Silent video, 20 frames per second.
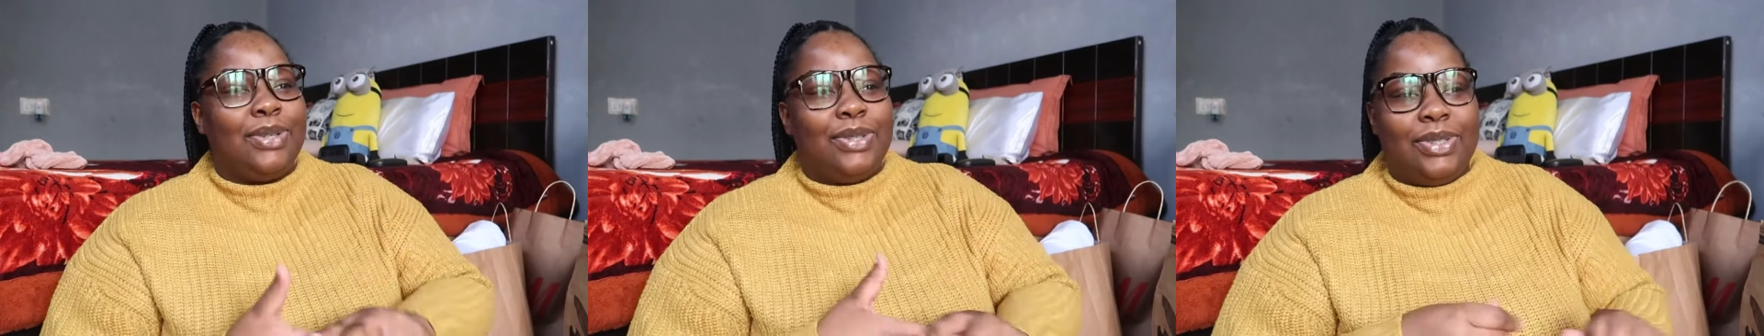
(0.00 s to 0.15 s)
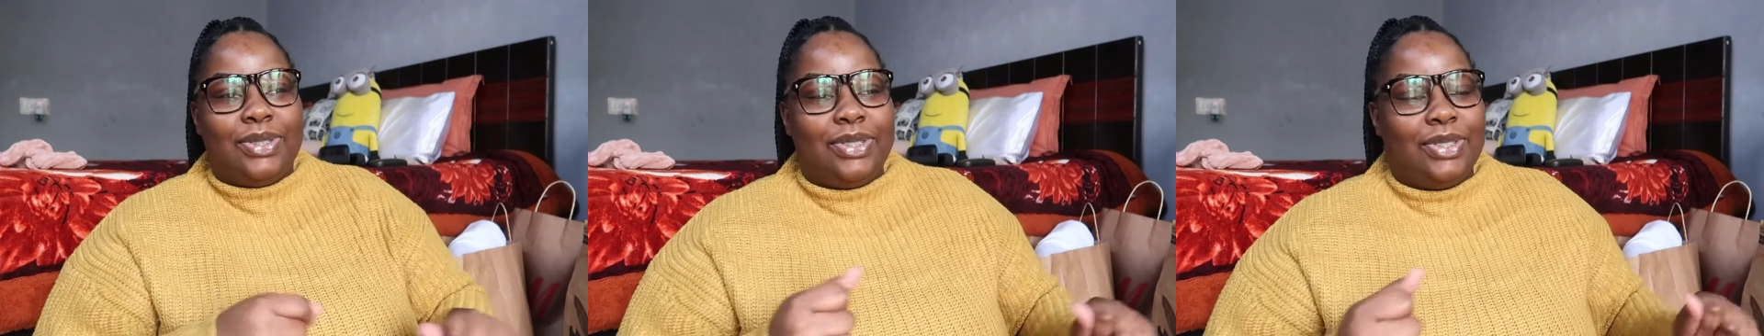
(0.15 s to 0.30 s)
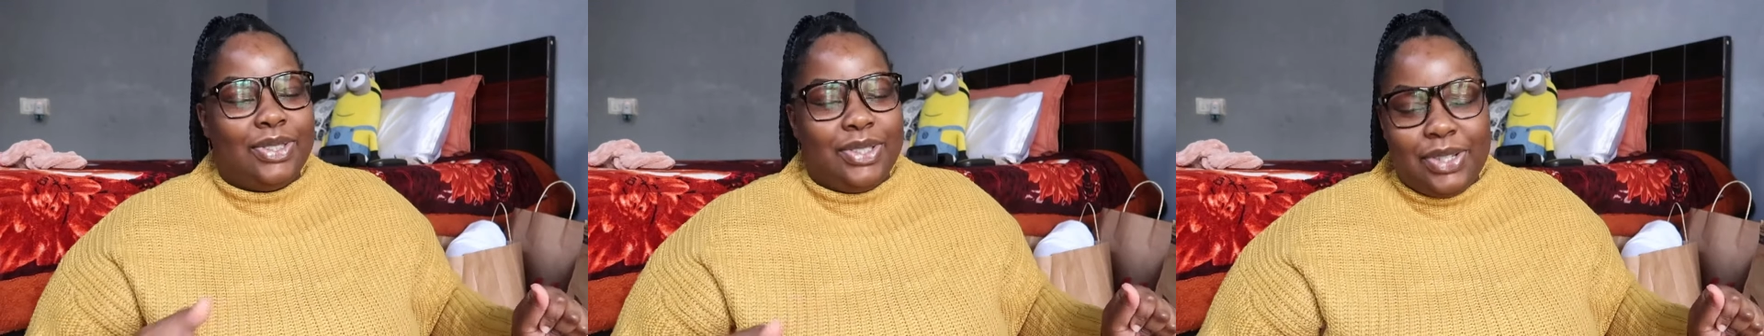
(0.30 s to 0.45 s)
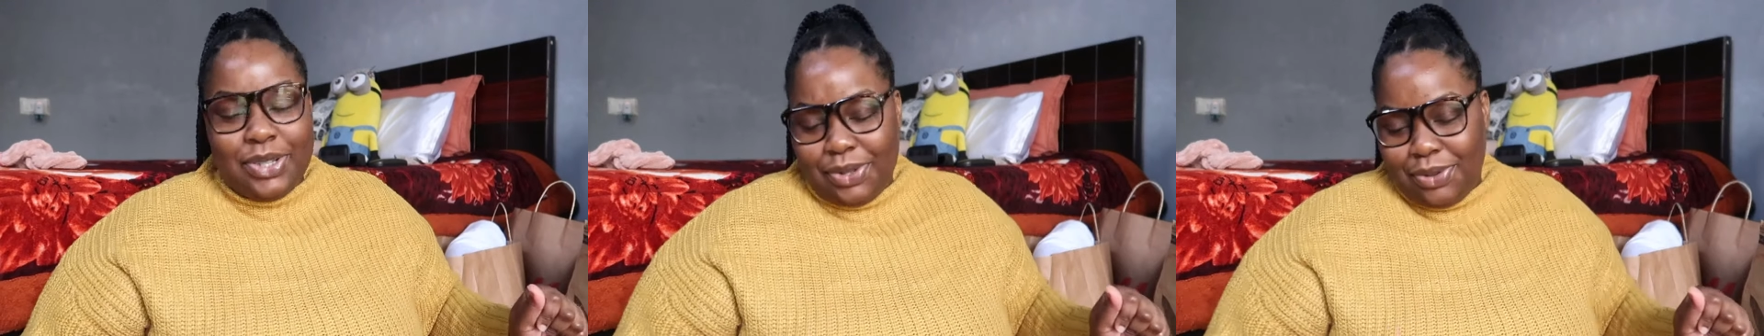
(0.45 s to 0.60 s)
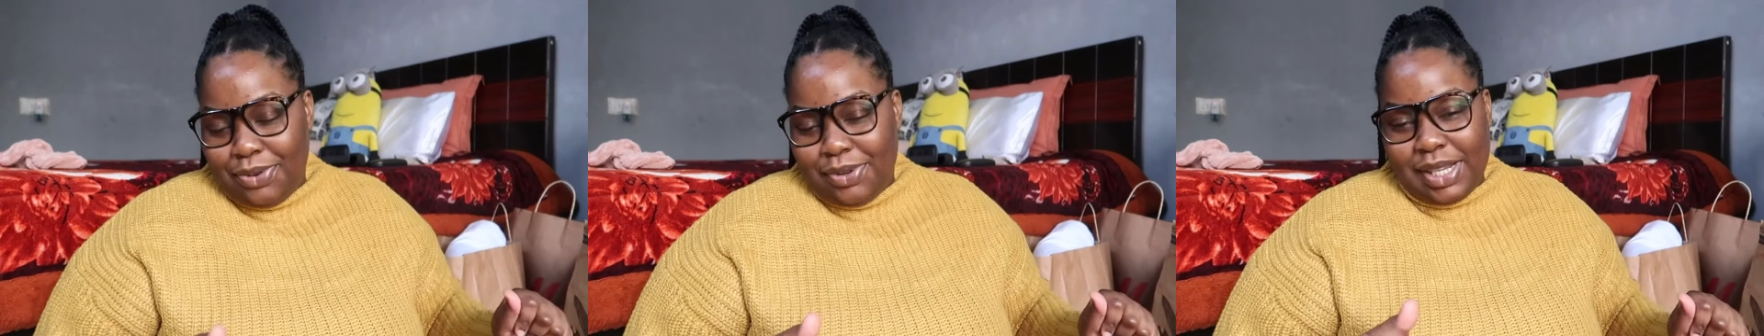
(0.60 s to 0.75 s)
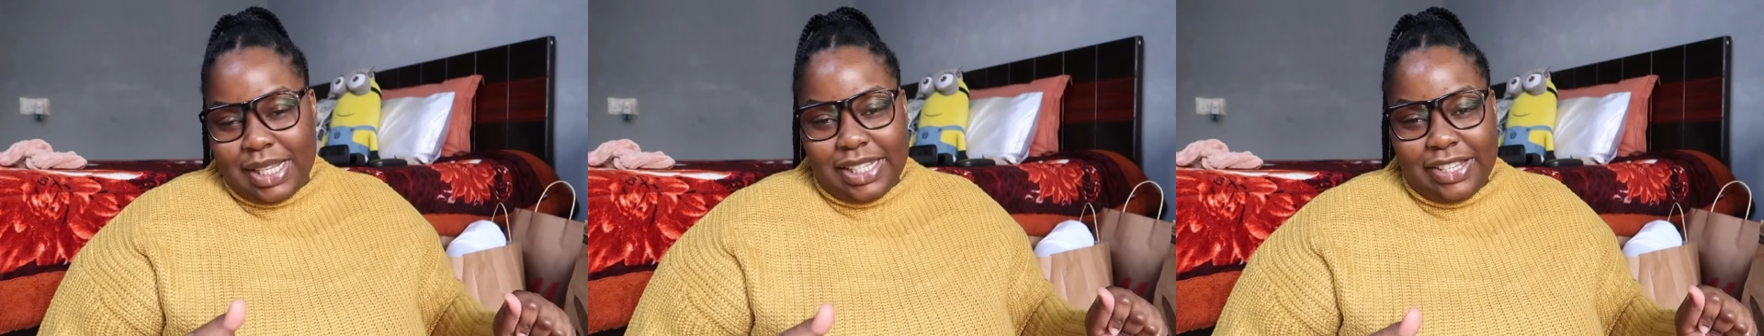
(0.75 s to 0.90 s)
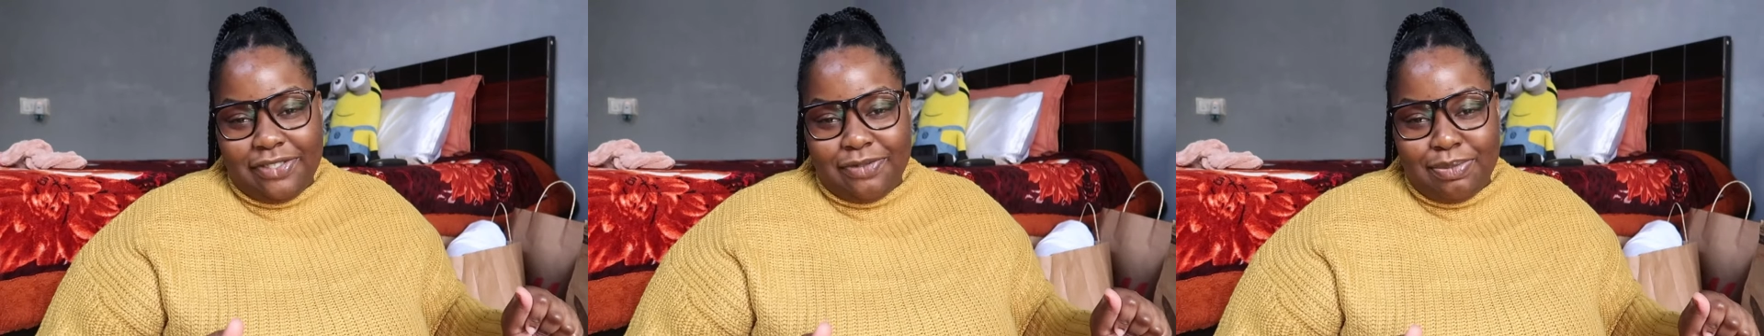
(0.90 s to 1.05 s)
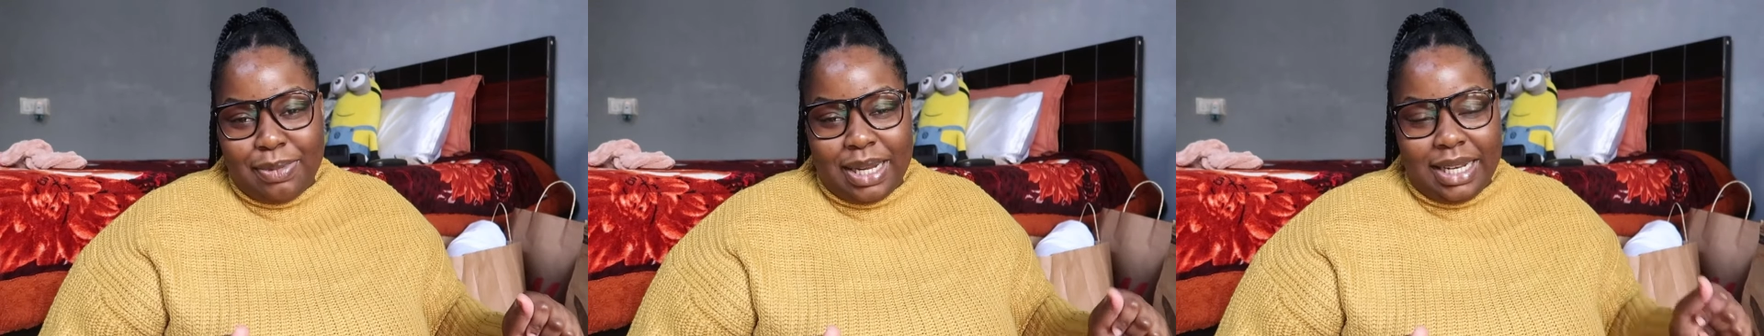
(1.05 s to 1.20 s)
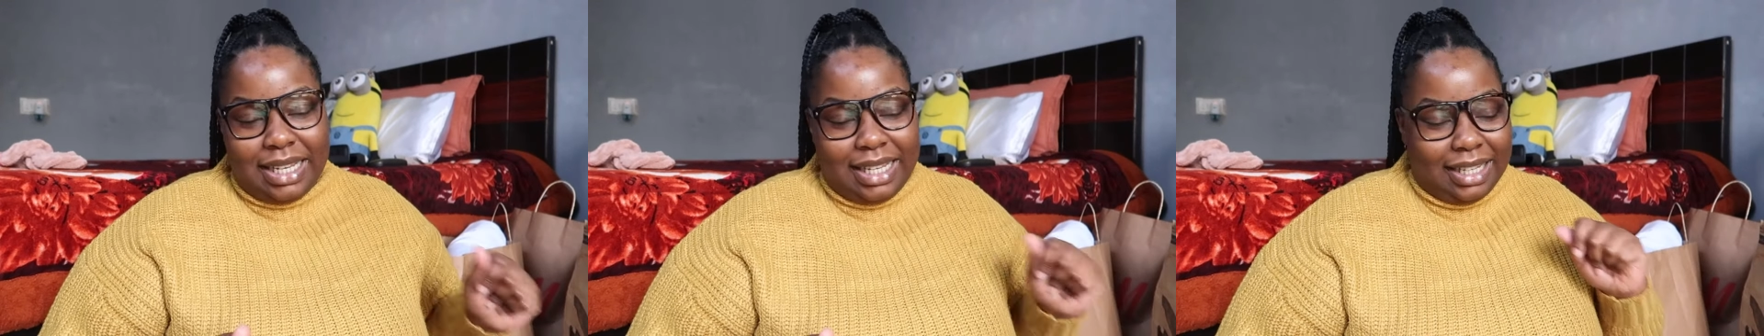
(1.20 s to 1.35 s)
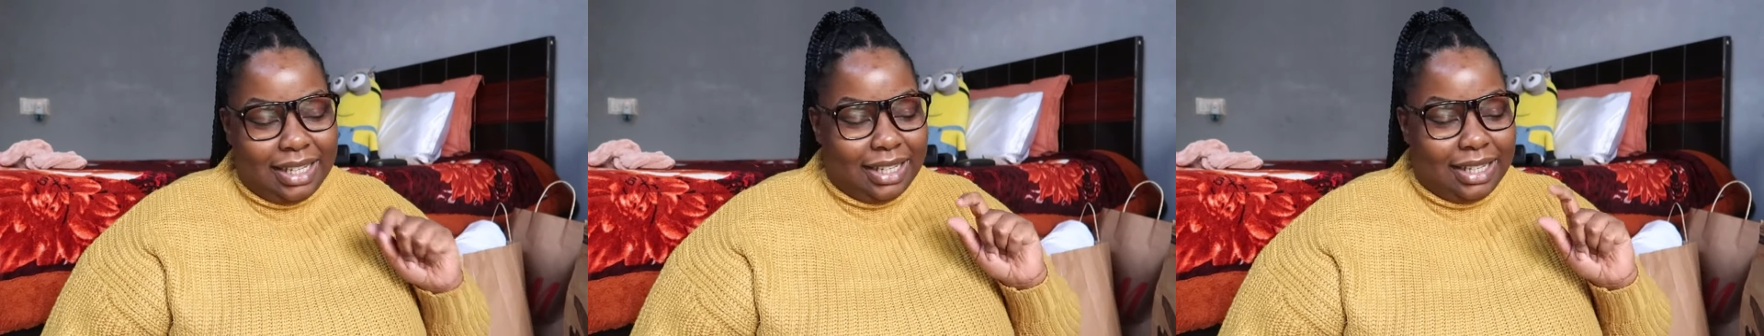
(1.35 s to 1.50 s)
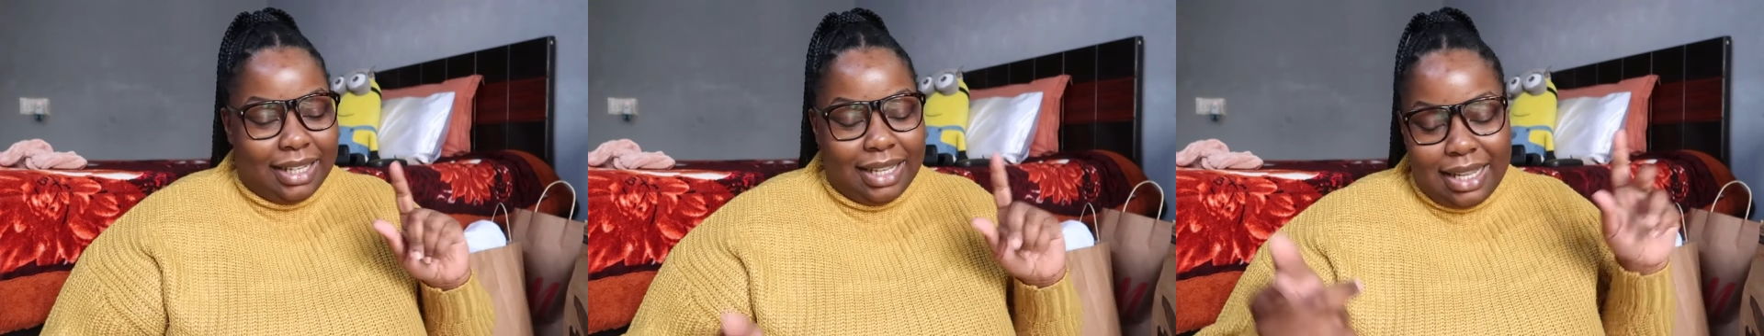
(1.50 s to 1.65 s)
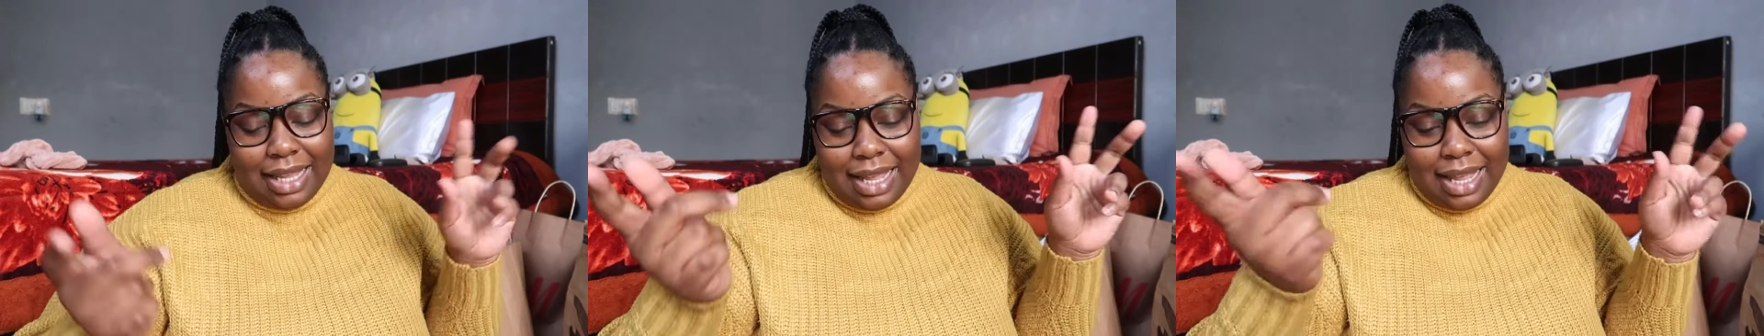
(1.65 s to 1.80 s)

or you receive money